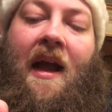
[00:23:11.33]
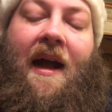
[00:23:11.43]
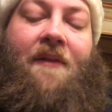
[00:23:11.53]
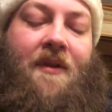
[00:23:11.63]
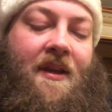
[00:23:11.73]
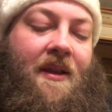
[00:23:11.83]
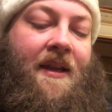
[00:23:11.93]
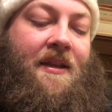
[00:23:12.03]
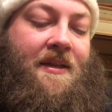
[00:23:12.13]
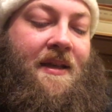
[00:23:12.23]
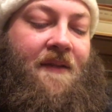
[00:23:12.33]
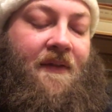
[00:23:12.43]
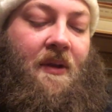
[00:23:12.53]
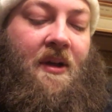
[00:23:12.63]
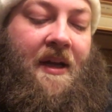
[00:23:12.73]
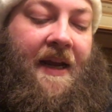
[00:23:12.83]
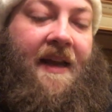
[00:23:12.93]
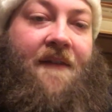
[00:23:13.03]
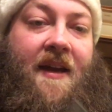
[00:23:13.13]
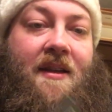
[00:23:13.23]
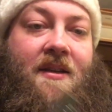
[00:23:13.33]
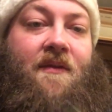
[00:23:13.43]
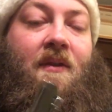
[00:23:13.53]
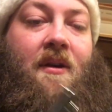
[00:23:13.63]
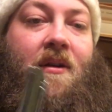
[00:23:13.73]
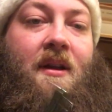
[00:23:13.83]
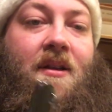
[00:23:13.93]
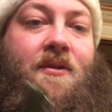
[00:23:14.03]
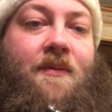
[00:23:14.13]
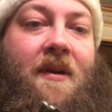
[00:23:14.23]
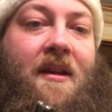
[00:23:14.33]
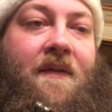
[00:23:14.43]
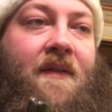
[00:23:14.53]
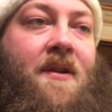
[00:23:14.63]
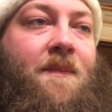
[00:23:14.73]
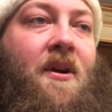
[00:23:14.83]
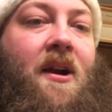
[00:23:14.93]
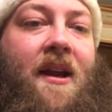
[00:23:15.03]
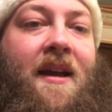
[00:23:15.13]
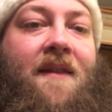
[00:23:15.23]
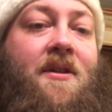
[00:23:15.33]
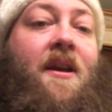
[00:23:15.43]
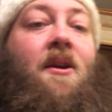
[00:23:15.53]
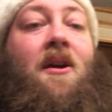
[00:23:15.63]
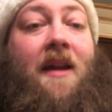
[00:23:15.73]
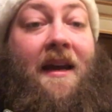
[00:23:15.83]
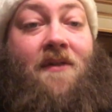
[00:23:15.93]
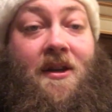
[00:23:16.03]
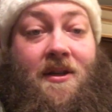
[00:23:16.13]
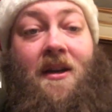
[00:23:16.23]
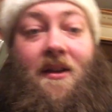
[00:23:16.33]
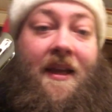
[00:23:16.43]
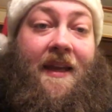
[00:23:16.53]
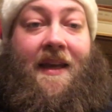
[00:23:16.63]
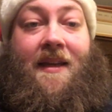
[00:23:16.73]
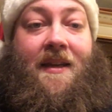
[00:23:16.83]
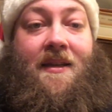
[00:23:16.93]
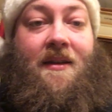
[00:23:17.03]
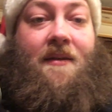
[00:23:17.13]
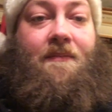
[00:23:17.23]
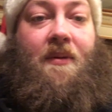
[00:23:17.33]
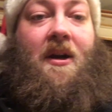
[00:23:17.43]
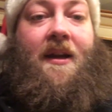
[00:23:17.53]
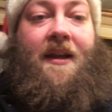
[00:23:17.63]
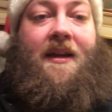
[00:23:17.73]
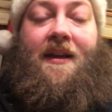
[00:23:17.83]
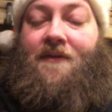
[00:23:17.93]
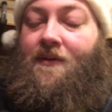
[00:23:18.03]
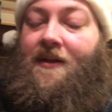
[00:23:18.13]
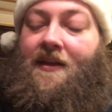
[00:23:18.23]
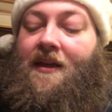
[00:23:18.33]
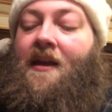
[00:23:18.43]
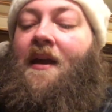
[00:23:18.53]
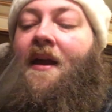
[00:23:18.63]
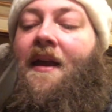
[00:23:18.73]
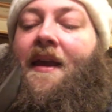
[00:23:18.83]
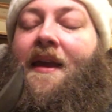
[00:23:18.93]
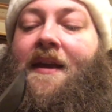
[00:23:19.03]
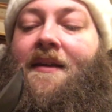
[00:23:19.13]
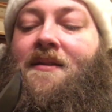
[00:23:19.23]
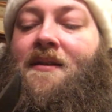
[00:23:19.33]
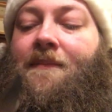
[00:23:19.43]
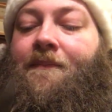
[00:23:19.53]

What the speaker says: I really like this knife a lot. I've had this was one of the first pocket knives I got after I started like getting into pocket knives, really, and